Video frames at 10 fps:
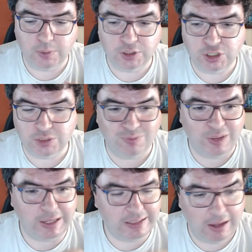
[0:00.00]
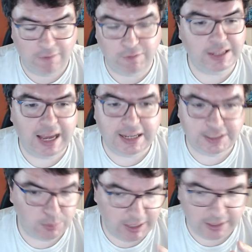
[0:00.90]
which is fan- a
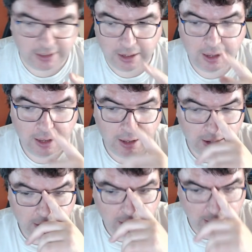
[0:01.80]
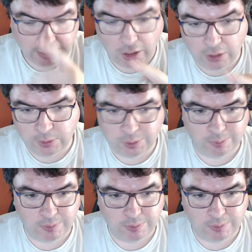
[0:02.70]
fantastic painting, along with